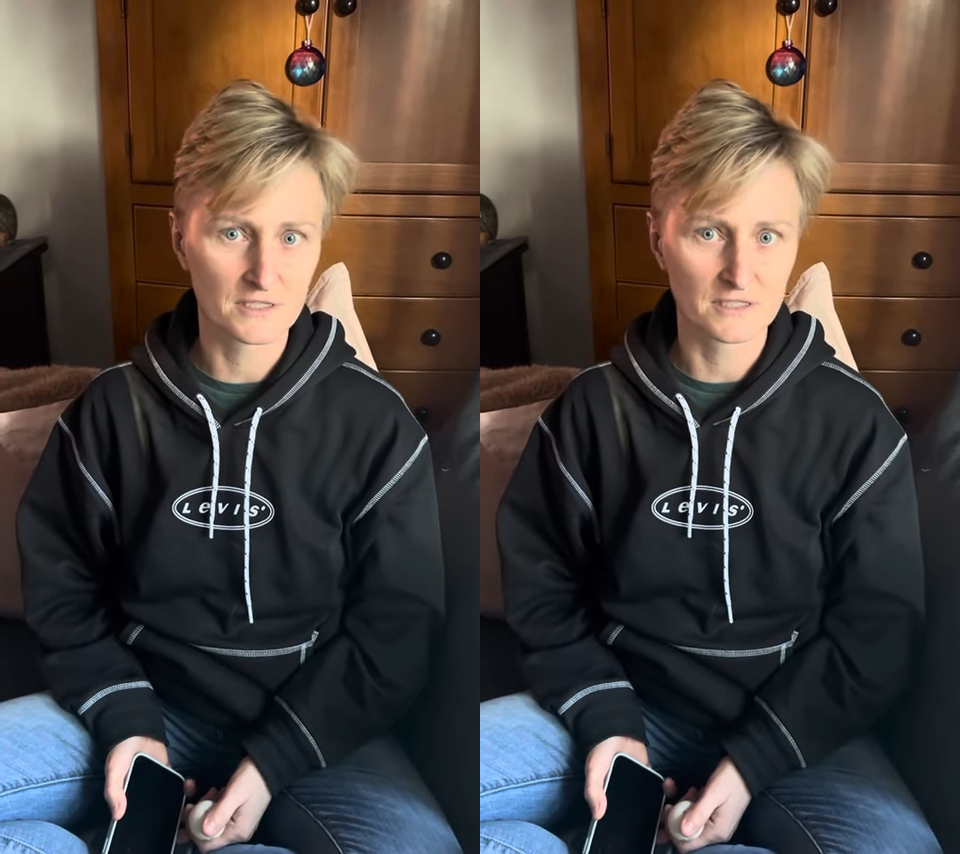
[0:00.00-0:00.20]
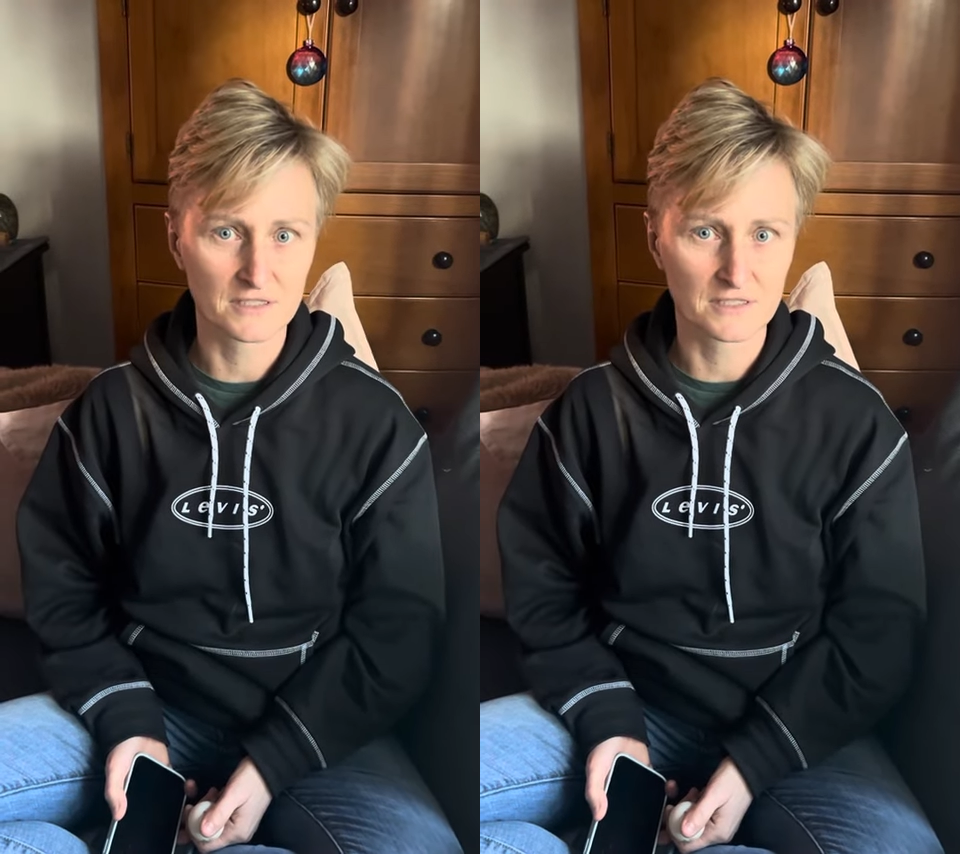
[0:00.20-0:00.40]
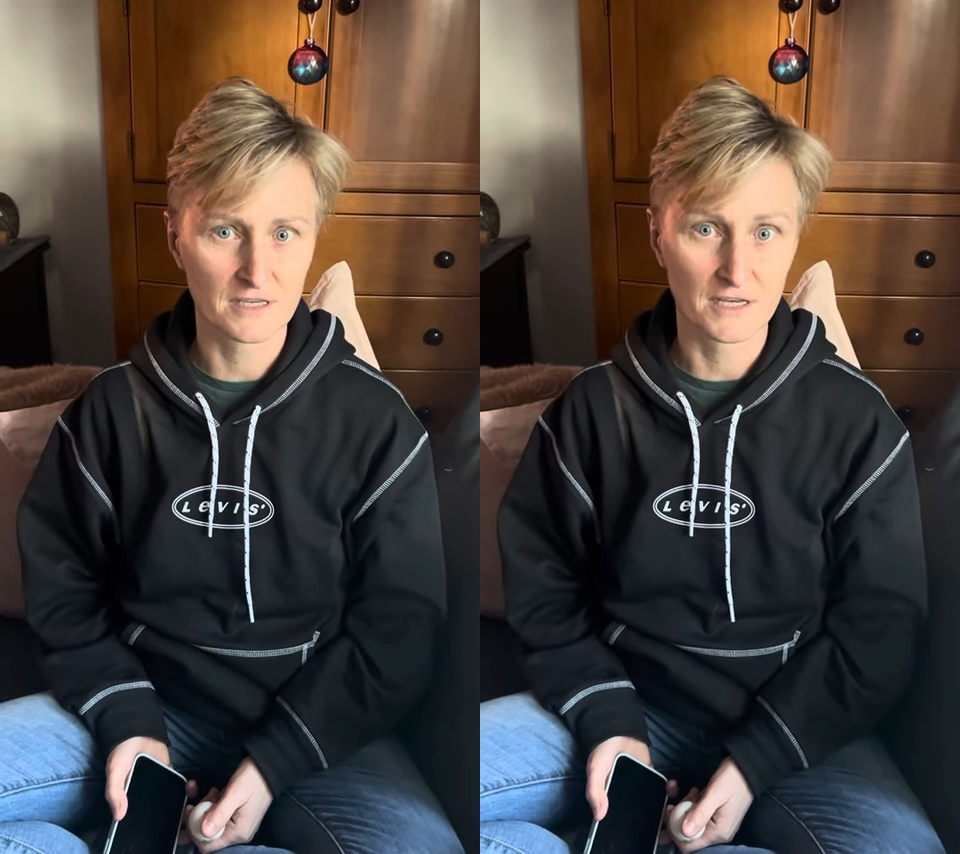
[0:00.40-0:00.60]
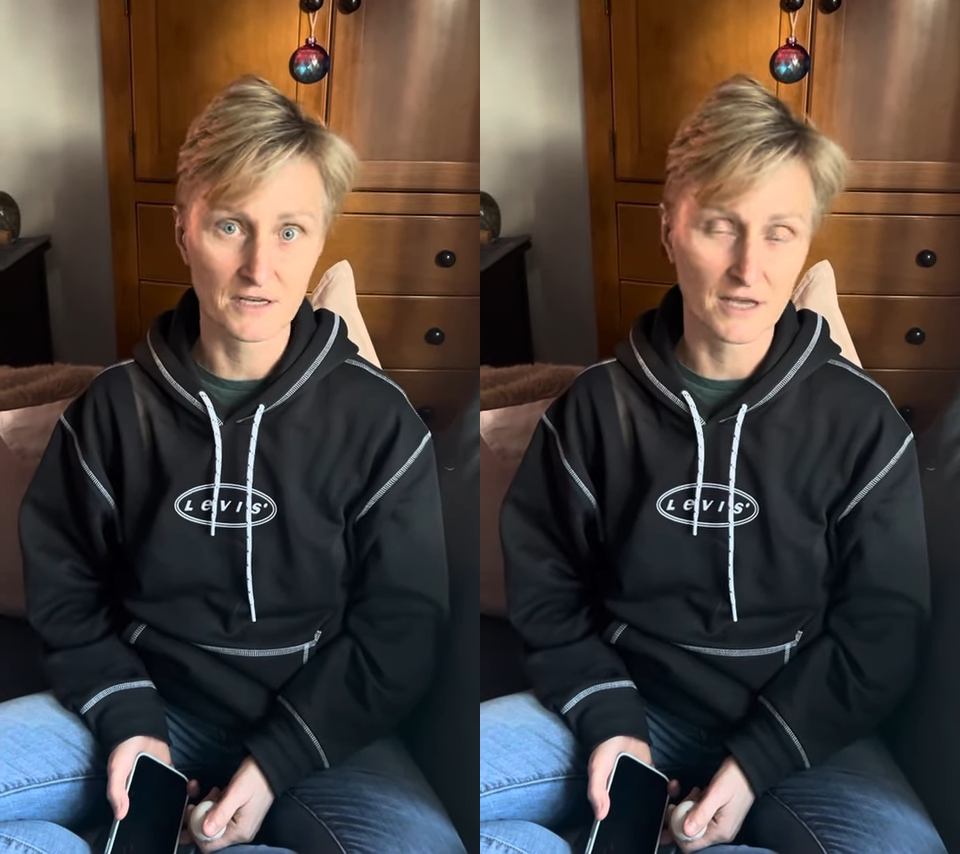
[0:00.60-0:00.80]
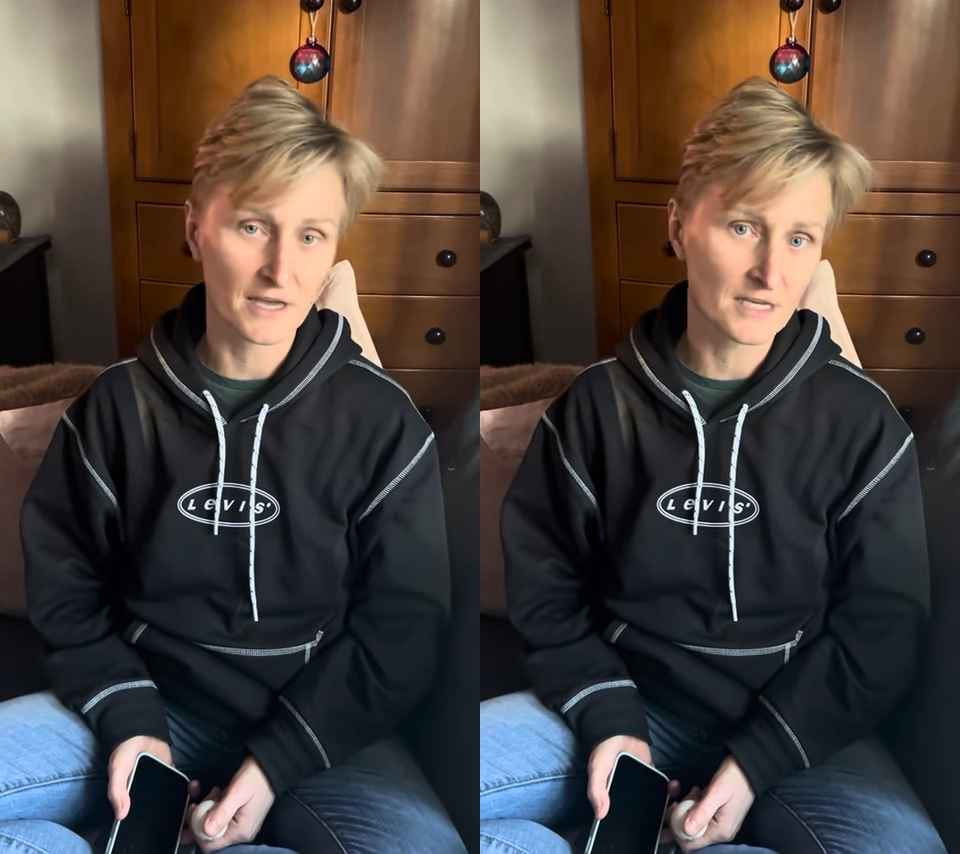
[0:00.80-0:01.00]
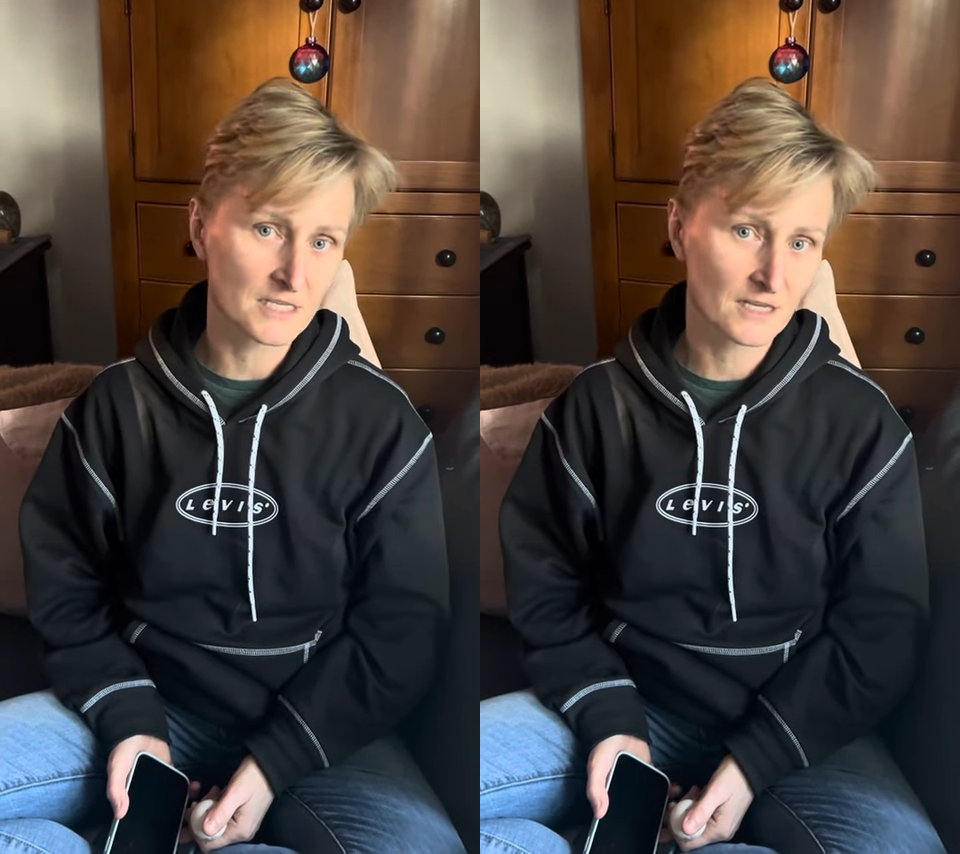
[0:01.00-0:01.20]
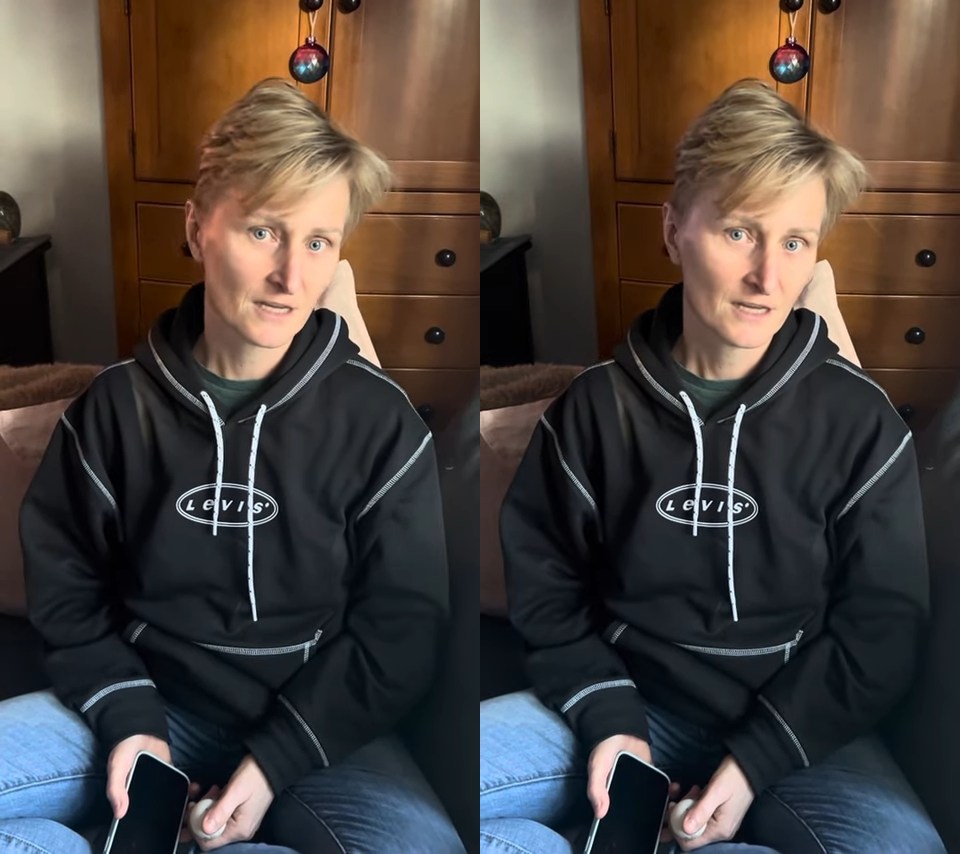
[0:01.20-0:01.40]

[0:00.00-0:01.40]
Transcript: is 88.